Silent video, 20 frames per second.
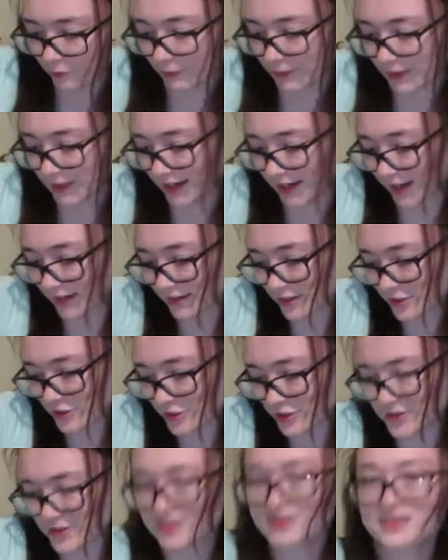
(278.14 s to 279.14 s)
My cat is
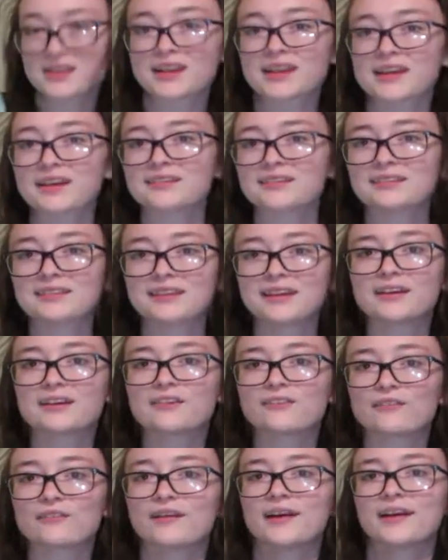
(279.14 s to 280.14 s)
just sitting like
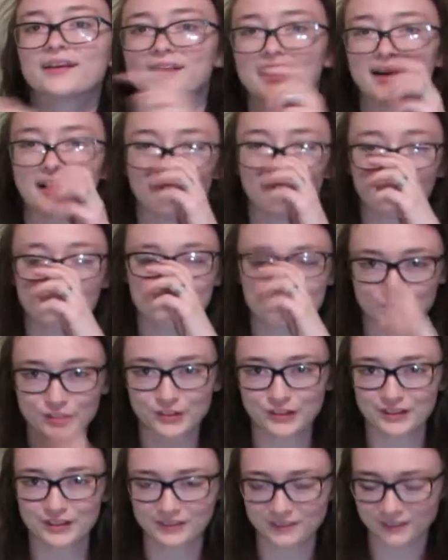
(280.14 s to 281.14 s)
right out of
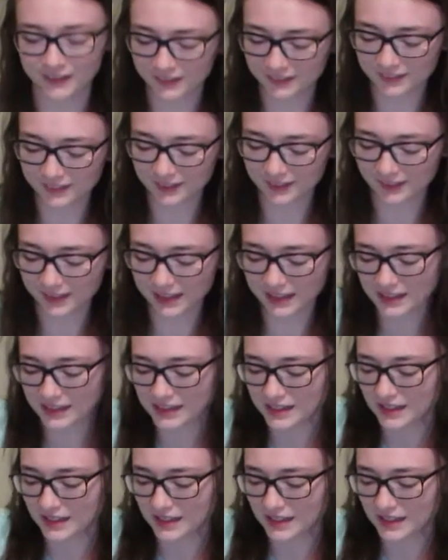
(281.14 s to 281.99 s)
screen right there,